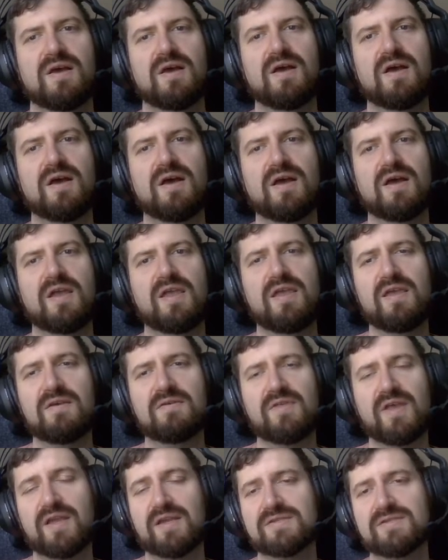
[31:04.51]

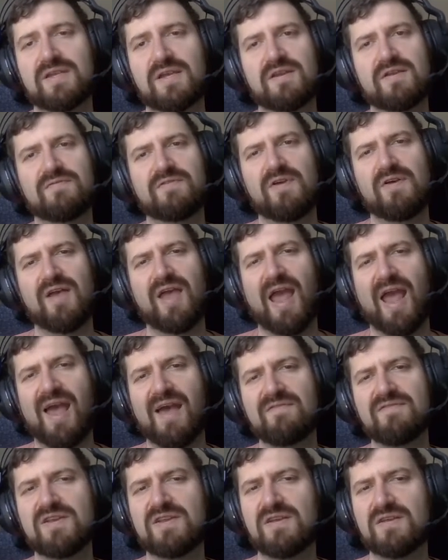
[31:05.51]
Like I said, if y'all
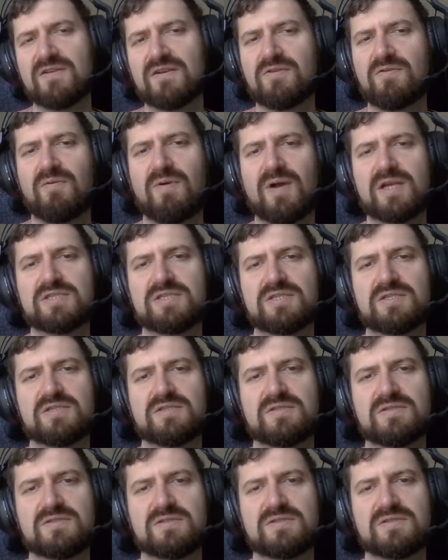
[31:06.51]
have any other
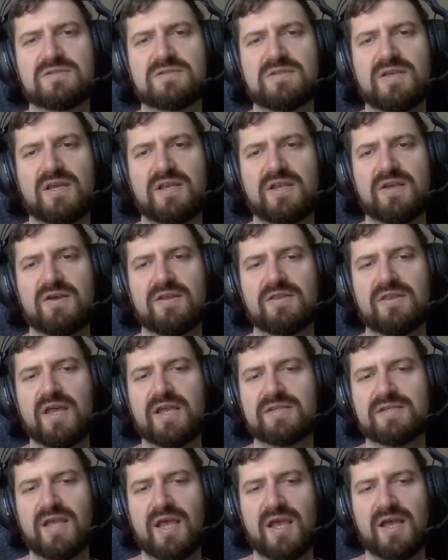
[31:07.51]
questions that y'all would
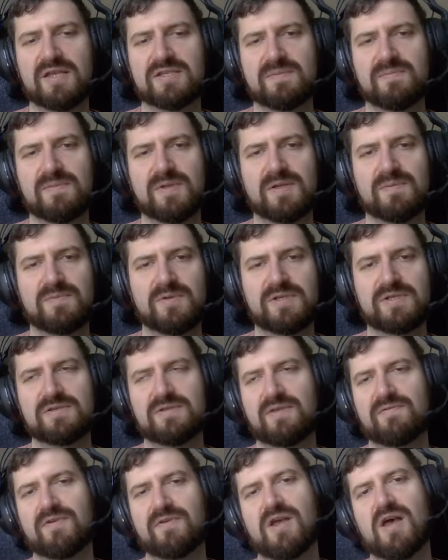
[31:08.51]
like to ask me, please
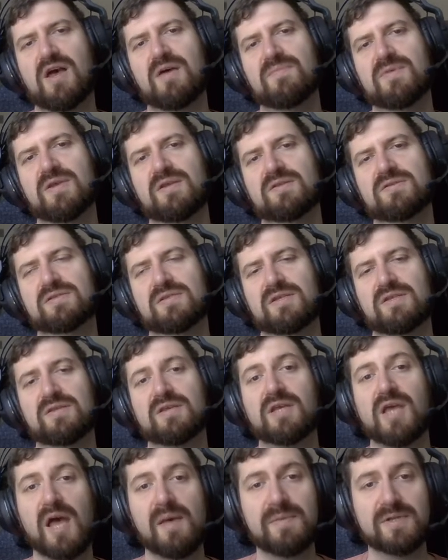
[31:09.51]
leave a comment in the
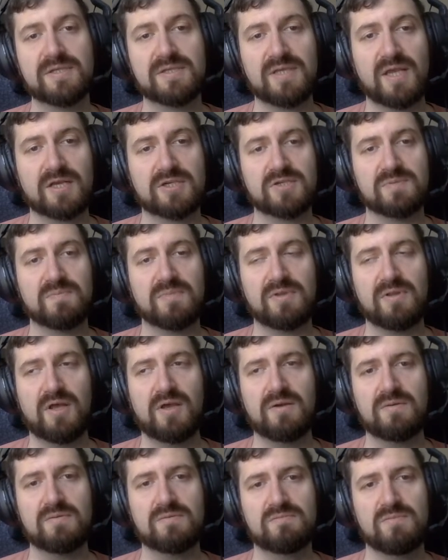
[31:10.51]
comment section below.